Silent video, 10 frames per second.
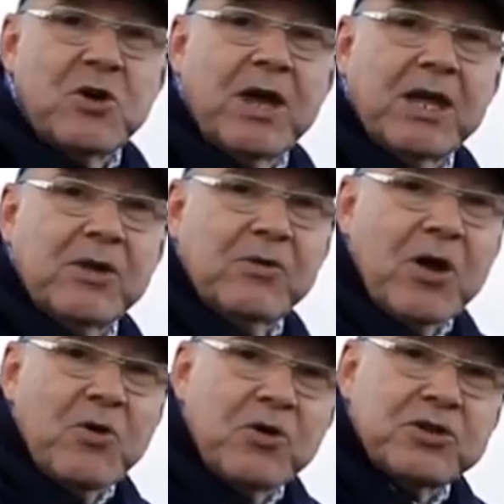enjoy it, you
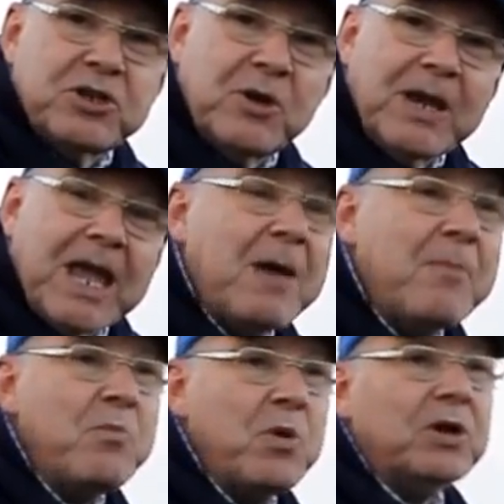know not to do it
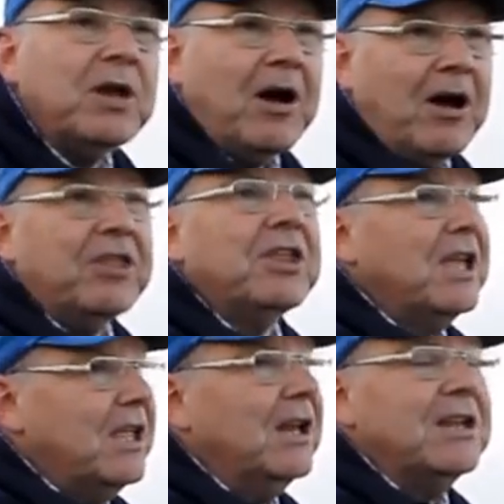again. But I
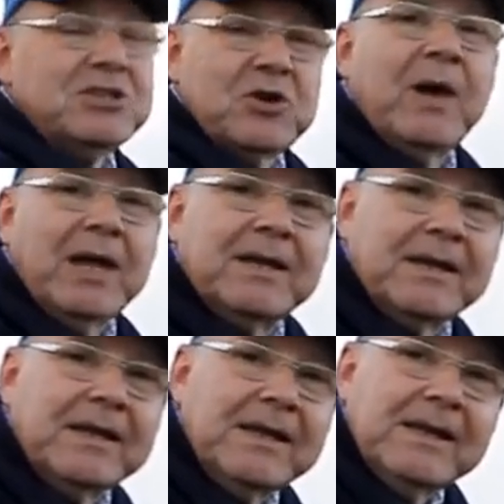think you'll enjoy it.